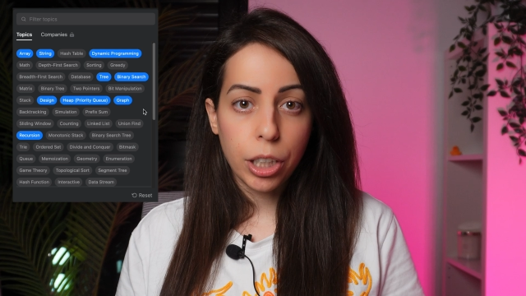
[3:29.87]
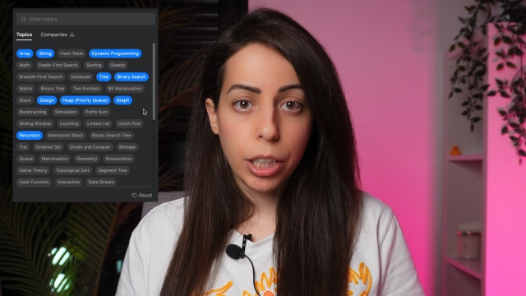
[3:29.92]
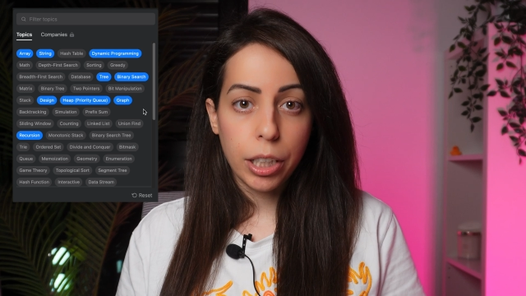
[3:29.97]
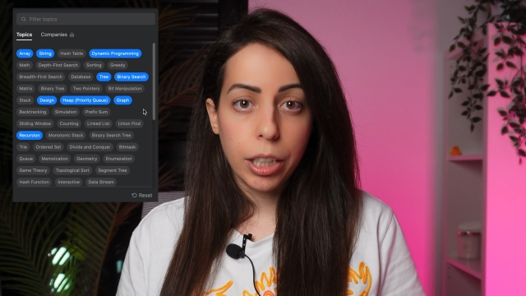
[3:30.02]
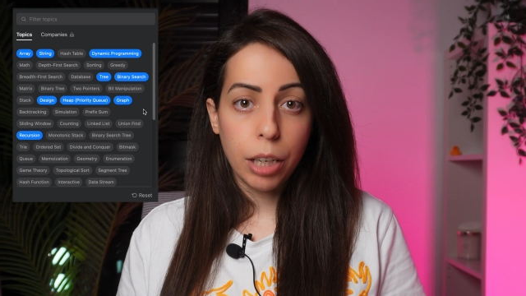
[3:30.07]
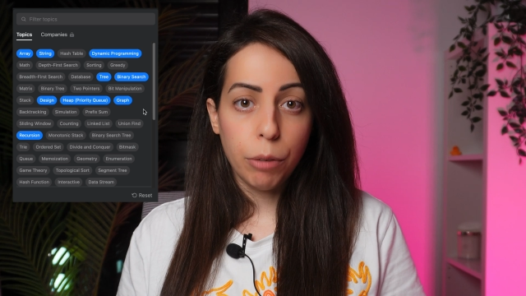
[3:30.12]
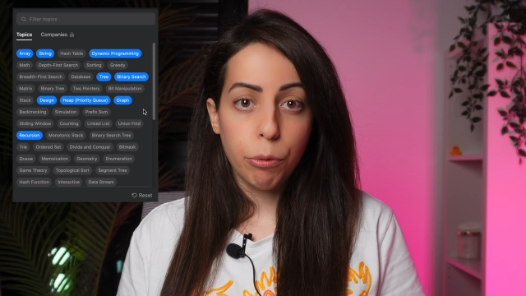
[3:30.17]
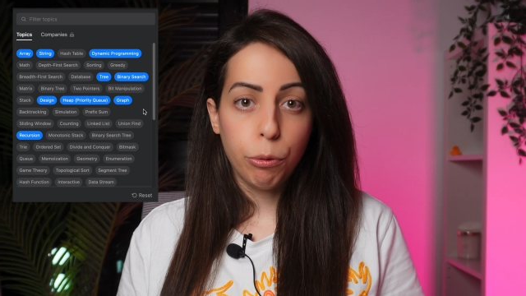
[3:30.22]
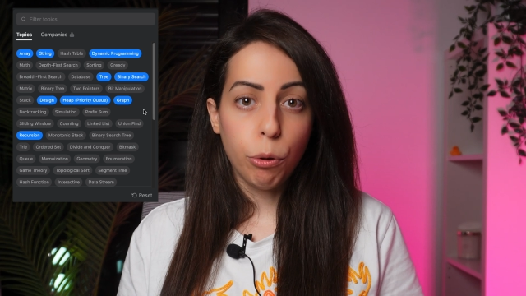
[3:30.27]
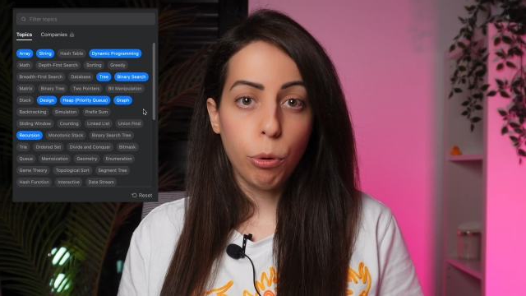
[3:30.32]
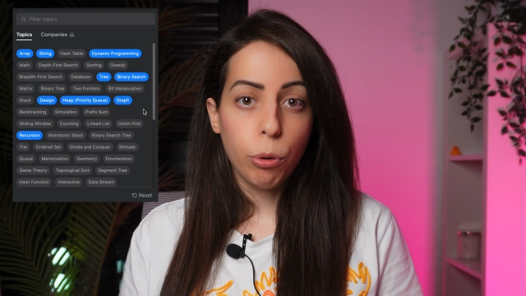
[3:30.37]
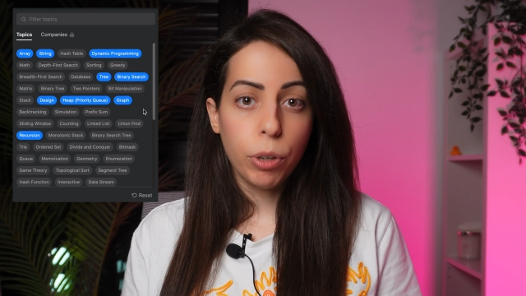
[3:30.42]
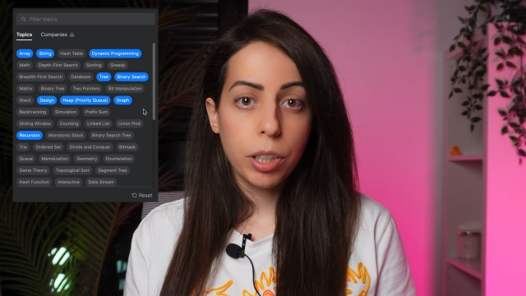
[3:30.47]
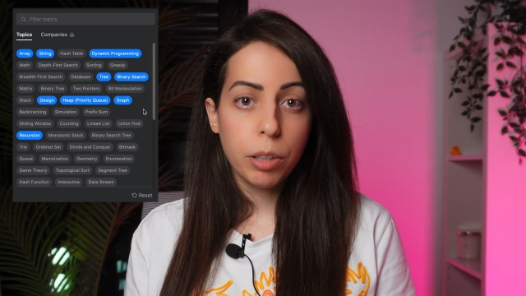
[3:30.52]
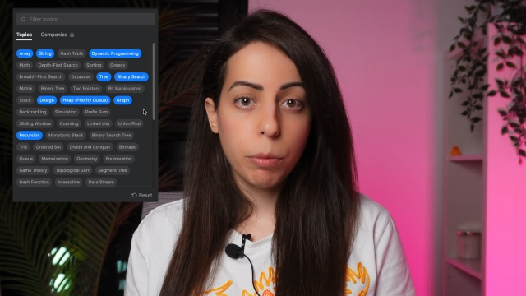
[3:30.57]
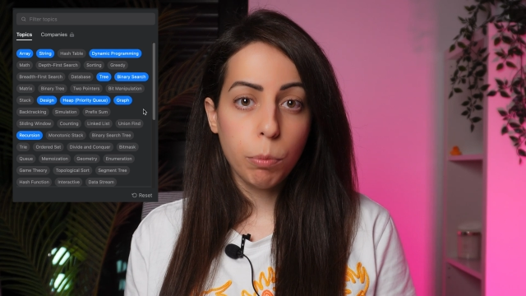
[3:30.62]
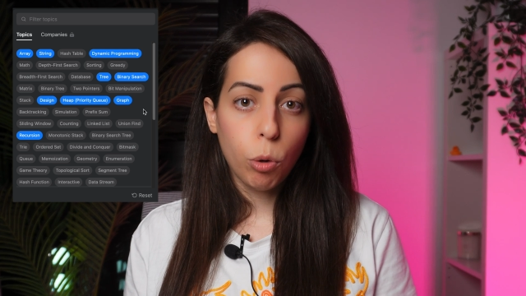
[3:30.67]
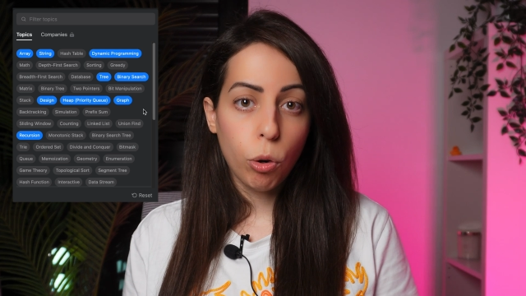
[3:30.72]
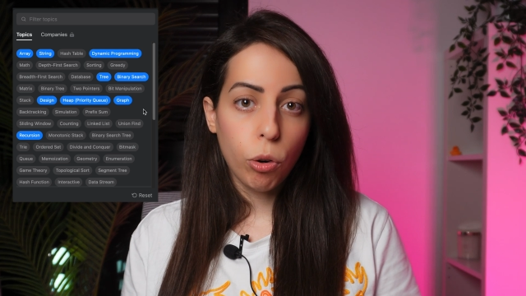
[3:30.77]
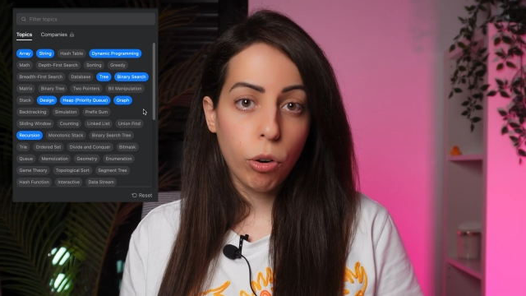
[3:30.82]
and then
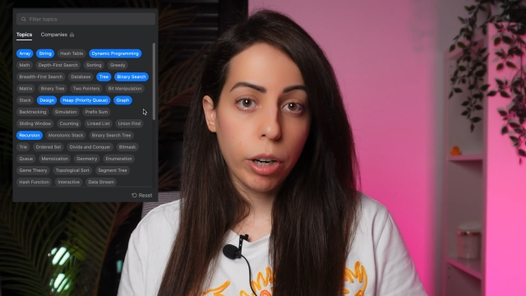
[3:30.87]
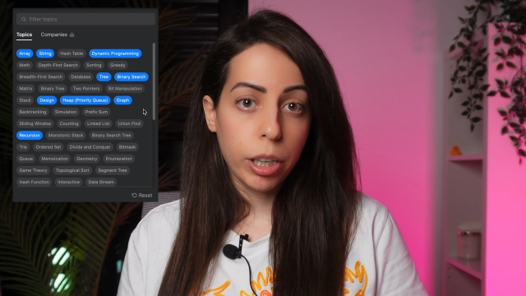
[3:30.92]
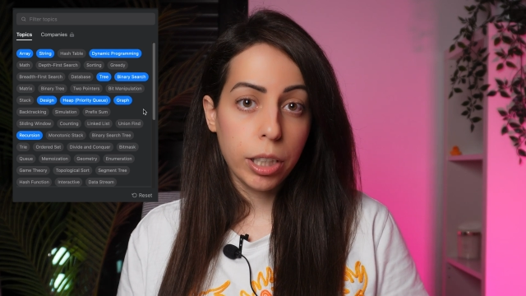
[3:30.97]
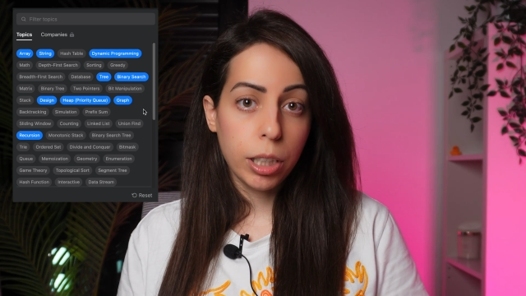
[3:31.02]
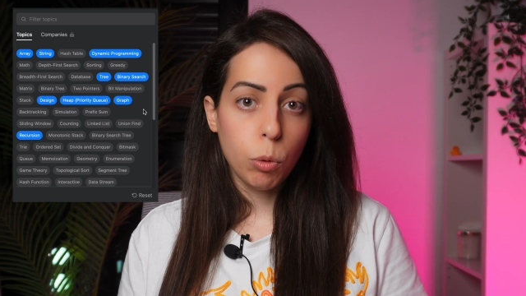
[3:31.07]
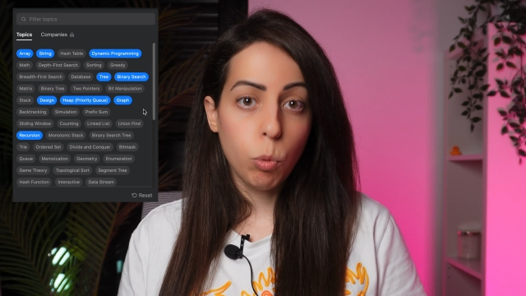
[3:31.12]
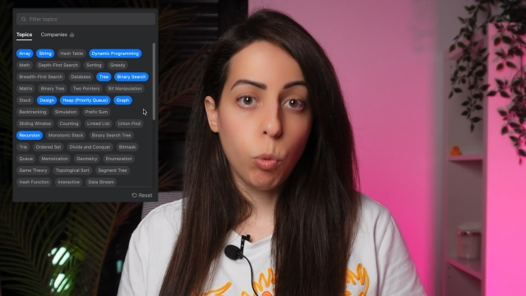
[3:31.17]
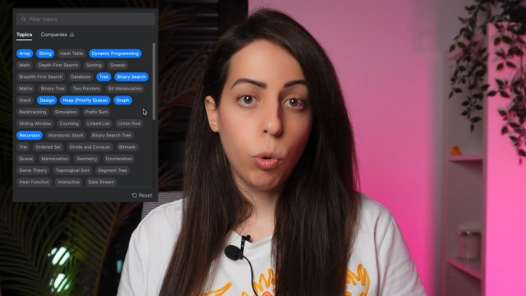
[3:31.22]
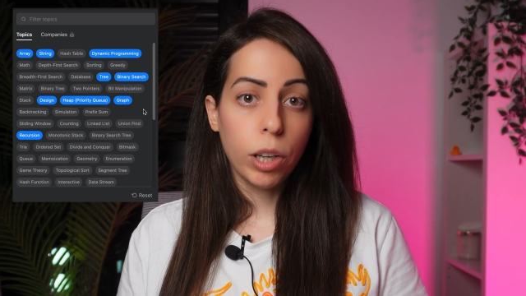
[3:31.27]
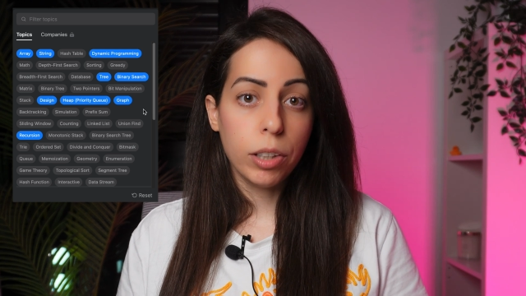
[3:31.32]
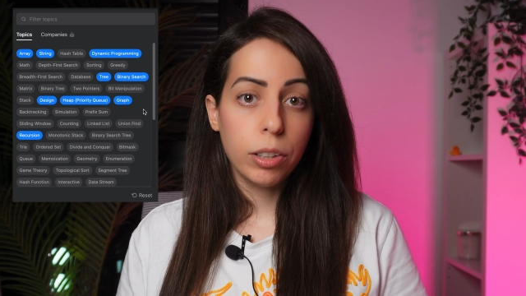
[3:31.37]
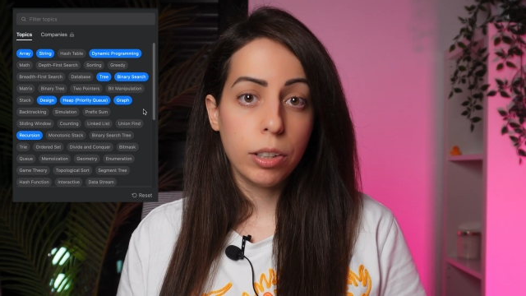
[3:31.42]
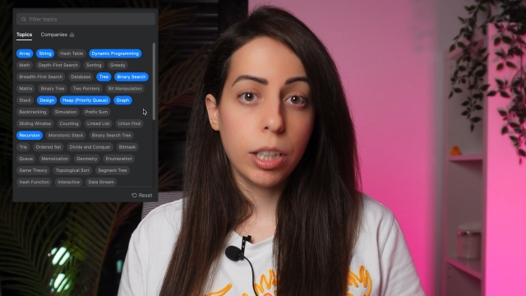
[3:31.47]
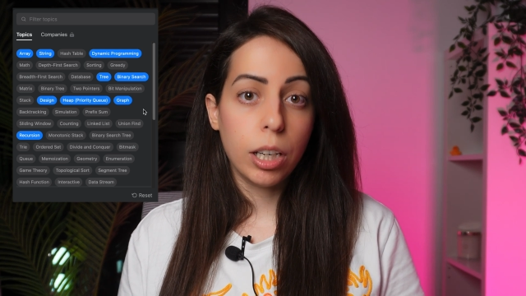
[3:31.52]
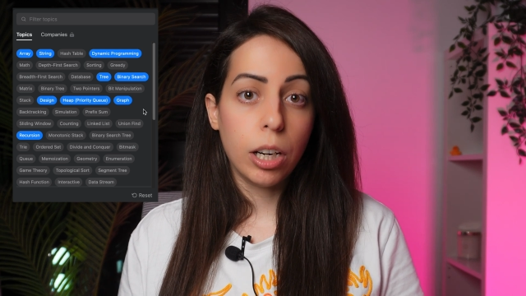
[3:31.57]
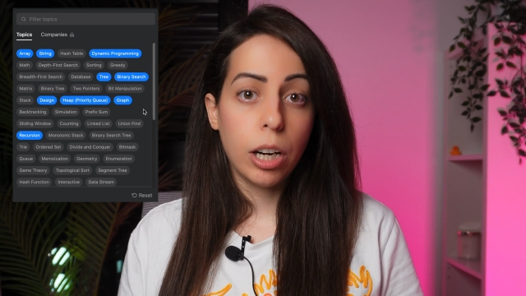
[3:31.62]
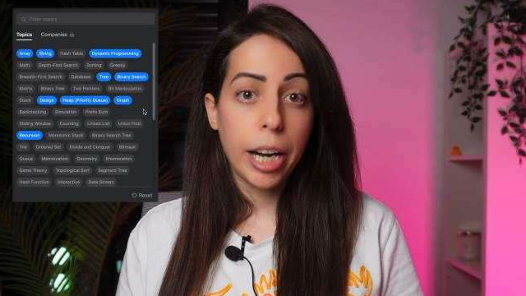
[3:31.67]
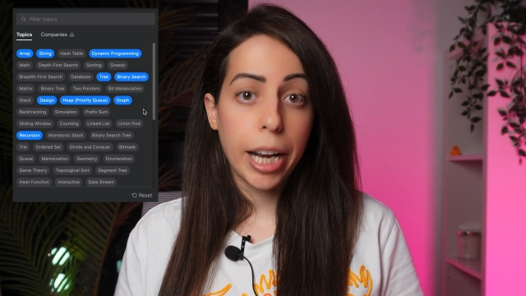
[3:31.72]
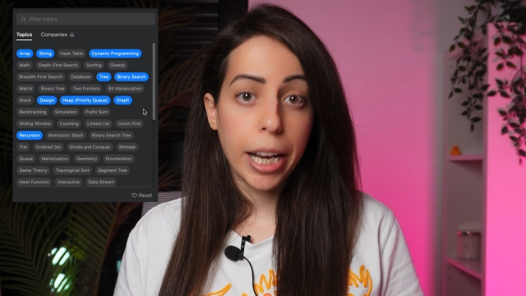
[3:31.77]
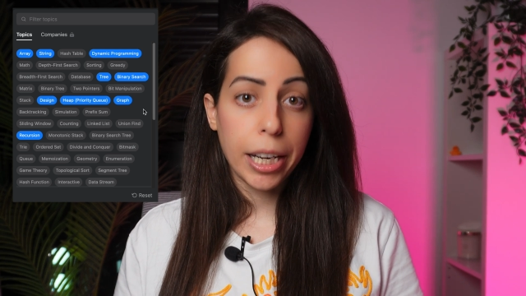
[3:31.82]
focus more on the ones that
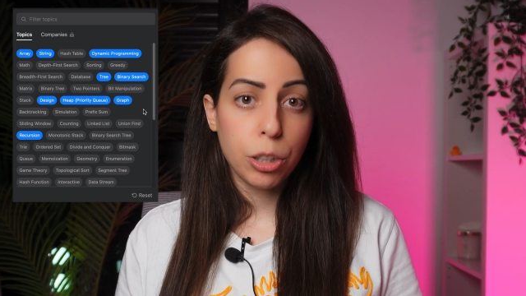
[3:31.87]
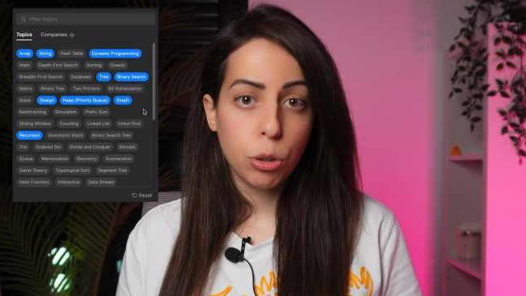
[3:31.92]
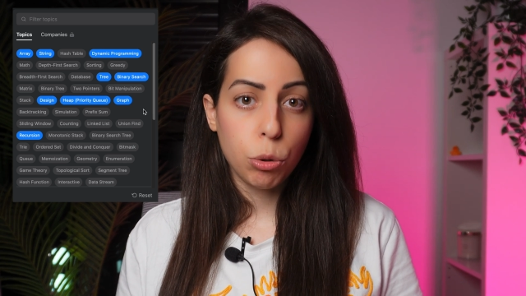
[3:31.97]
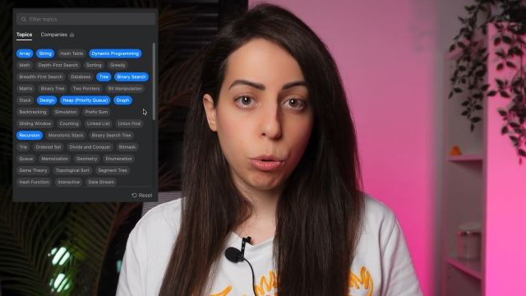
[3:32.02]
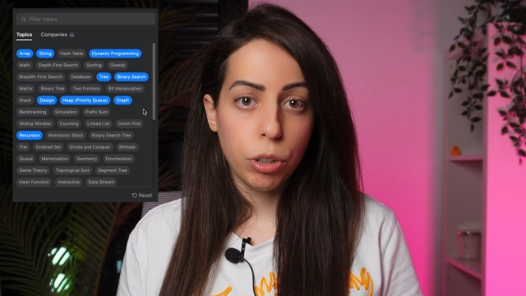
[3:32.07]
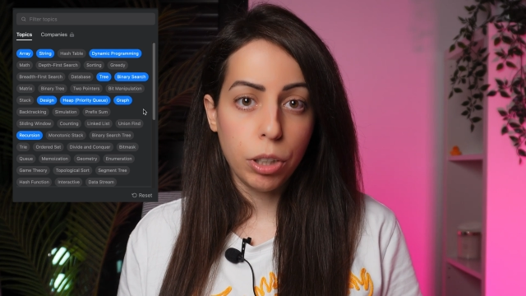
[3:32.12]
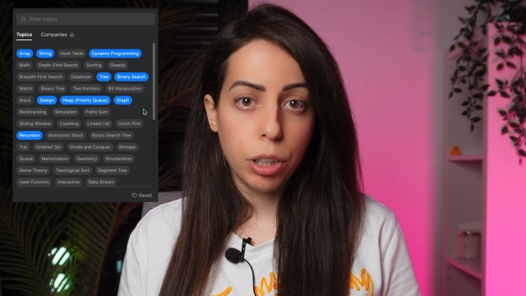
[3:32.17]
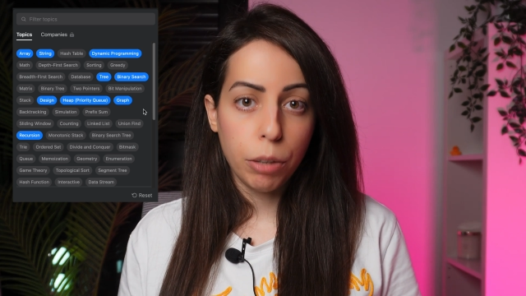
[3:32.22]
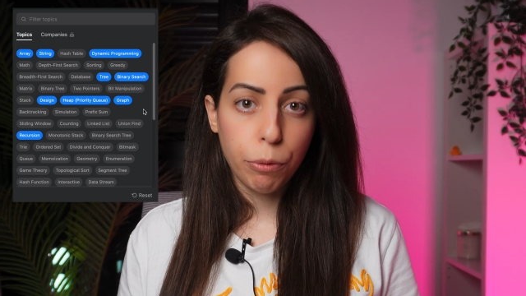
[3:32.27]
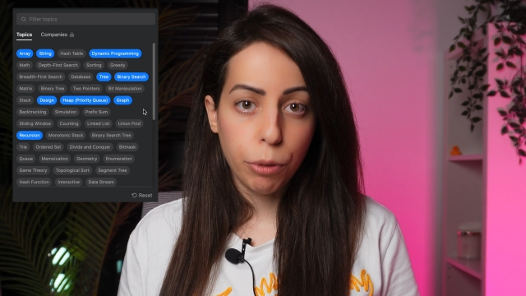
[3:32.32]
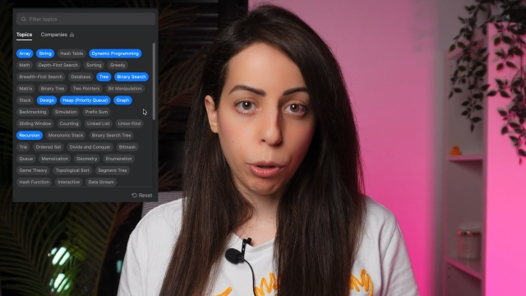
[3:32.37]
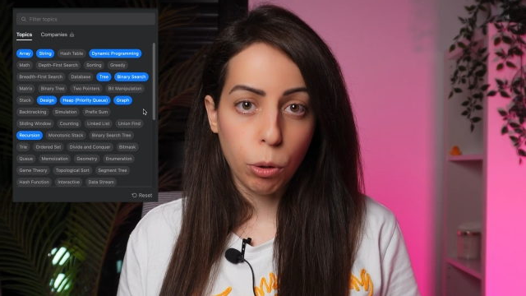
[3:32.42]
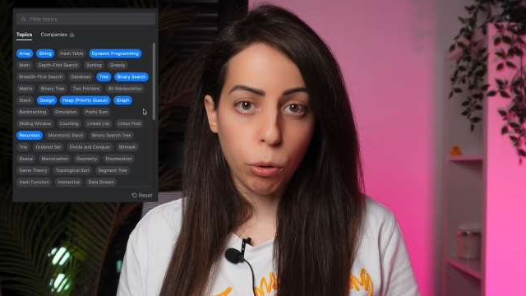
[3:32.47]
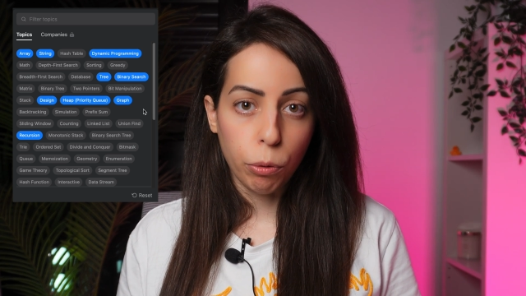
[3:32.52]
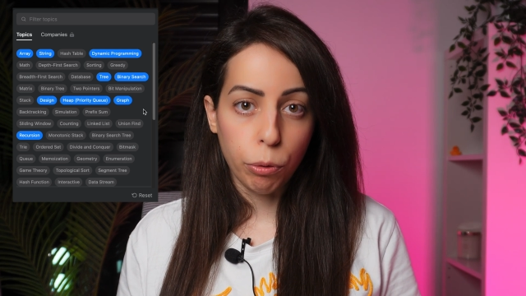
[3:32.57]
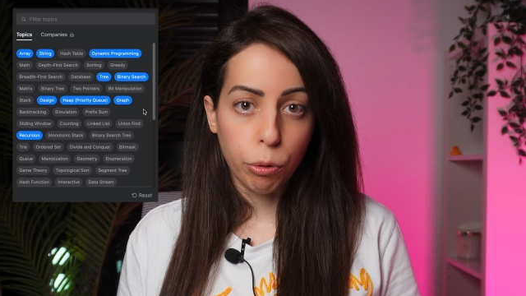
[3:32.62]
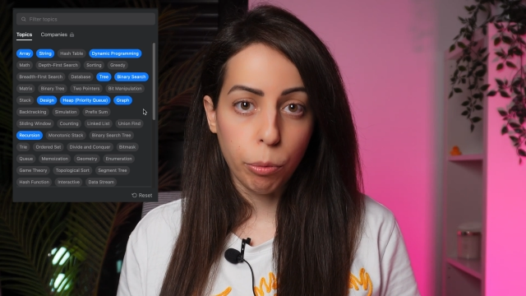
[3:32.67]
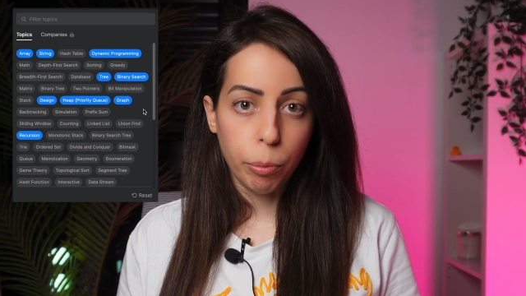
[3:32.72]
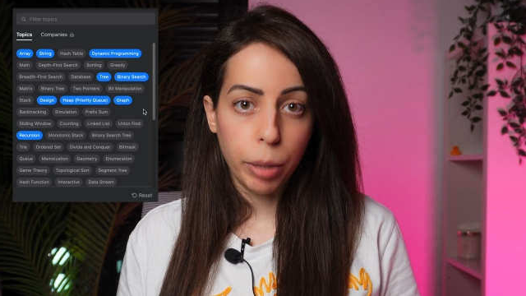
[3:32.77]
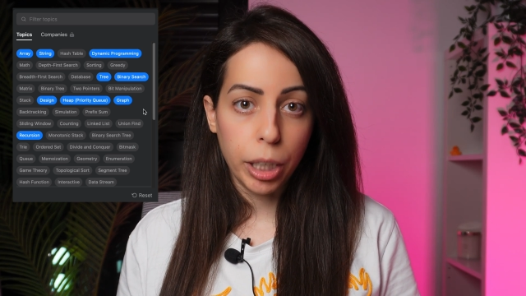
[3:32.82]
are extra difficult
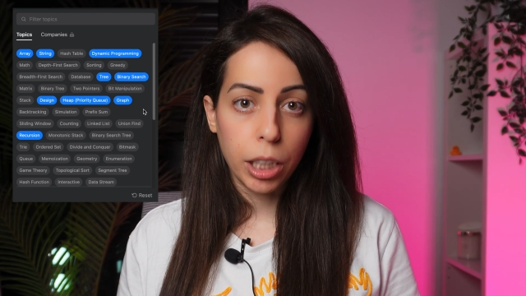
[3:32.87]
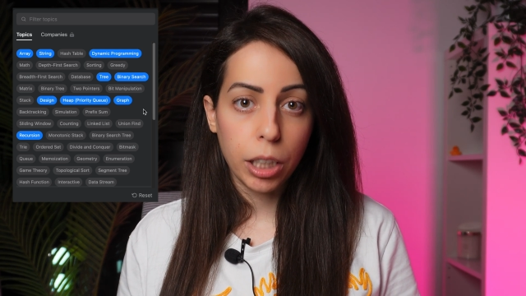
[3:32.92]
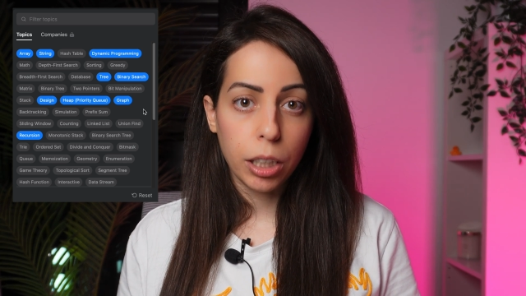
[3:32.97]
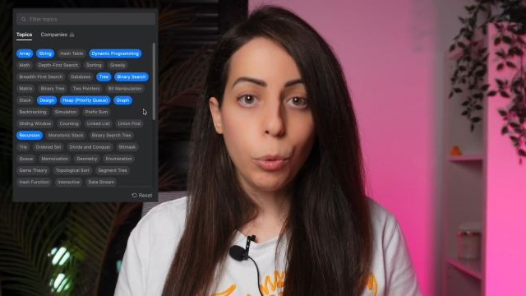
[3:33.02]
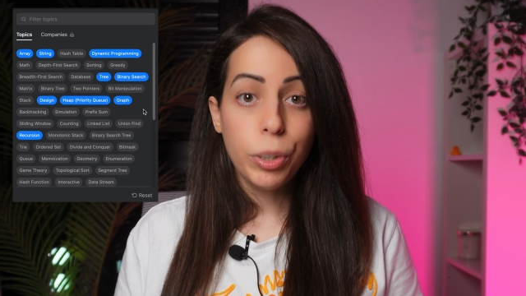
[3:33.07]
for me.